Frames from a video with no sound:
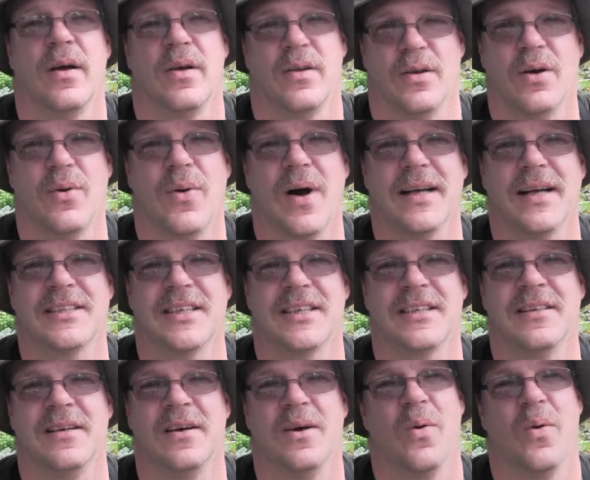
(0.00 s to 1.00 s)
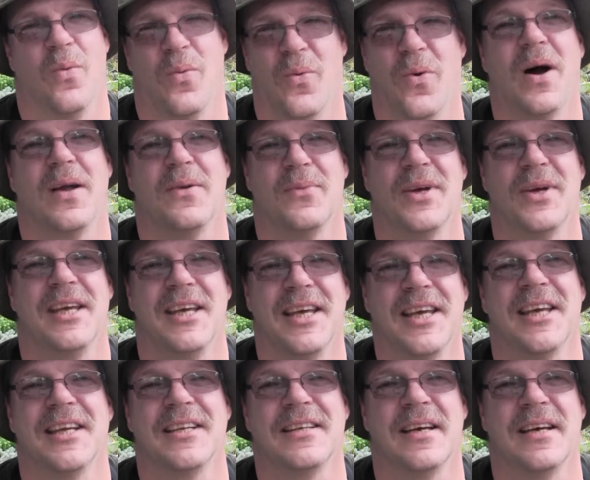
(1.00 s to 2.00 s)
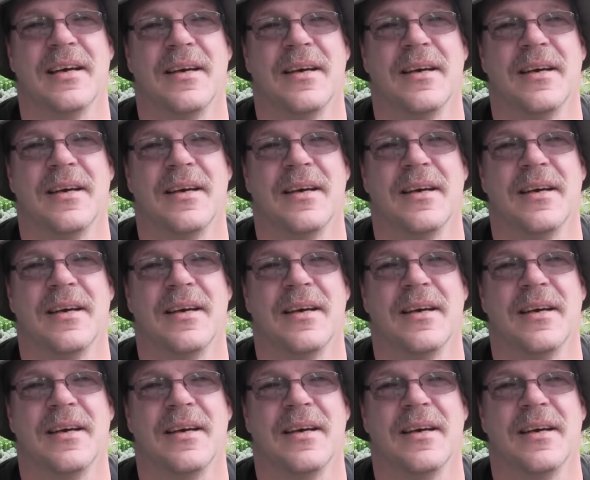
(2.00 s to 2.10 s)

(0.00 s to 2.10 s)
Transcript: You're watching What We Eat.